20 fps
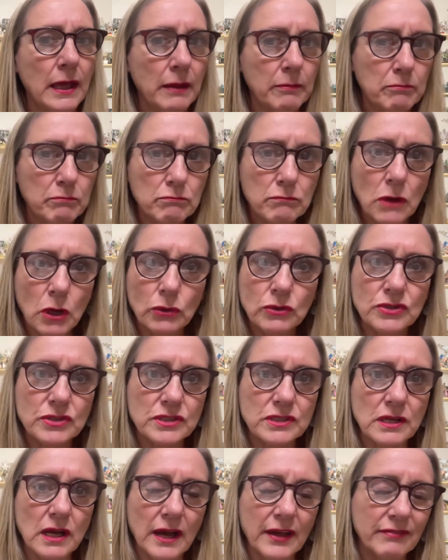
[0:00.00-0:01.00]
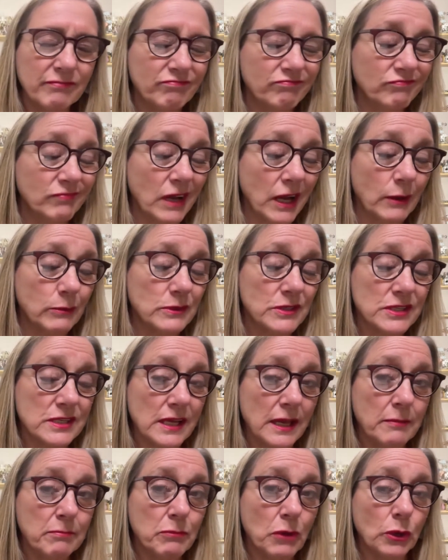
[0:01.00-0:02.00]
most, I would
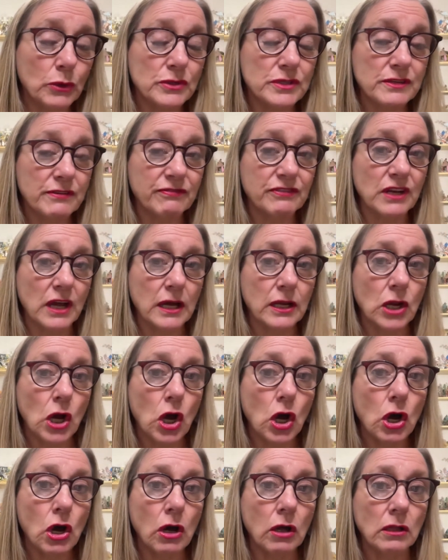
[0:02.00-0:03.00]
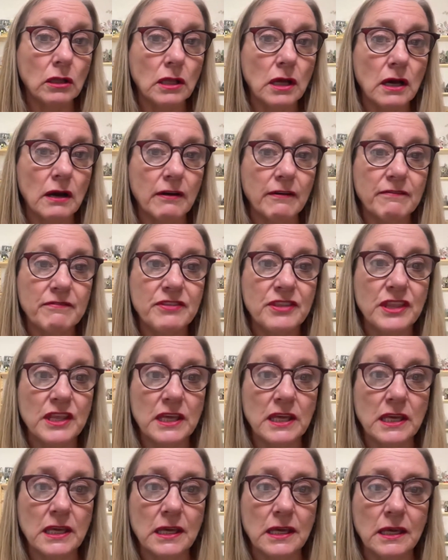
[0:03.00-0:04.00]
say most, if not all, of
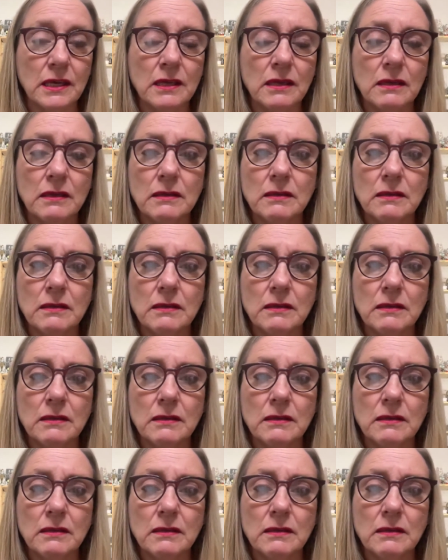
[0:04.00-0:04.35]
the